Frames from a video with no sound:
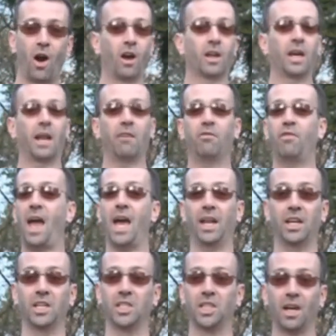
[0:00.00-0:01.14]
are going to vanish
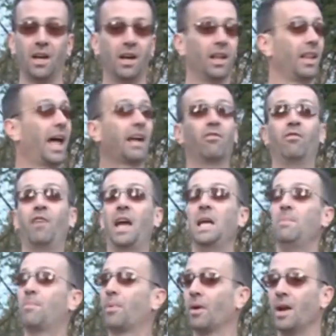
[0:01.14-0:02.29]
like
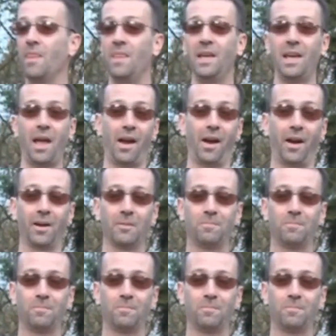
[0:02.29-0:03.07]
vapor in the air.